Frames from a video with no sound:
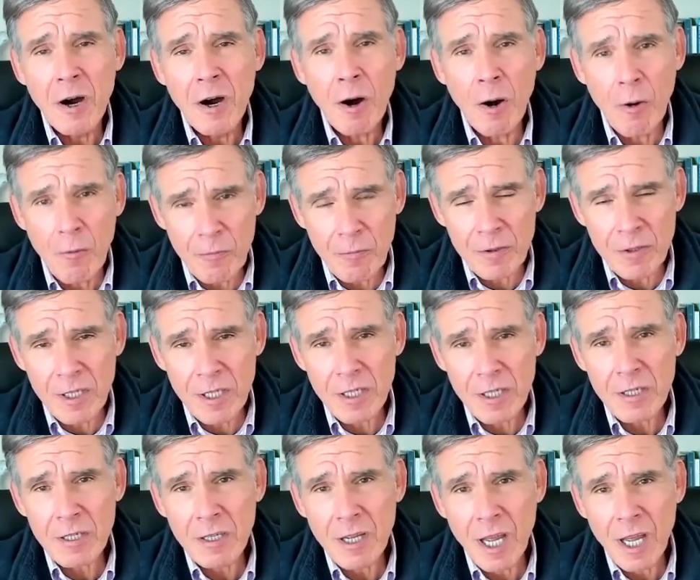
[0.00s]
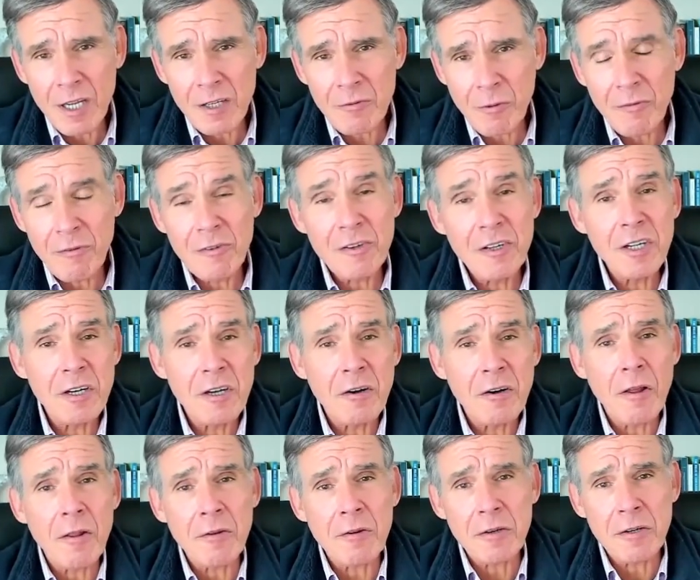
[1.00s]
Hopefully, as we've seen
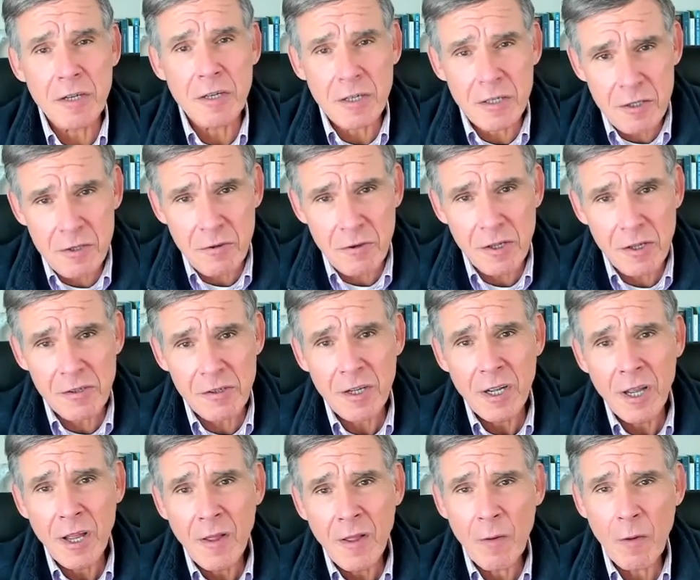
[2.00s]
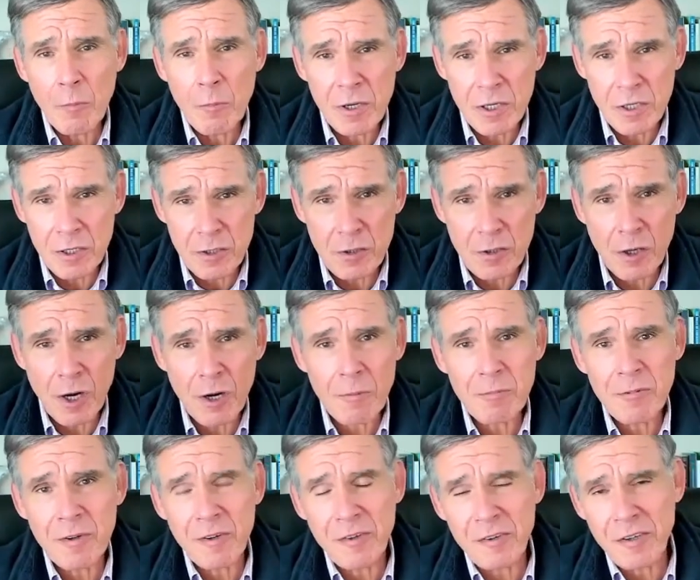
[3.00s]
in other countries, there'll be a
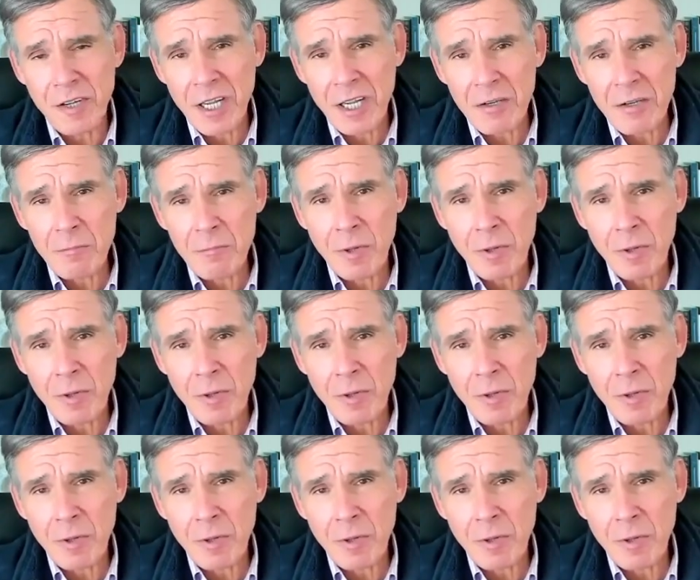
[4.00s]
sharp descent.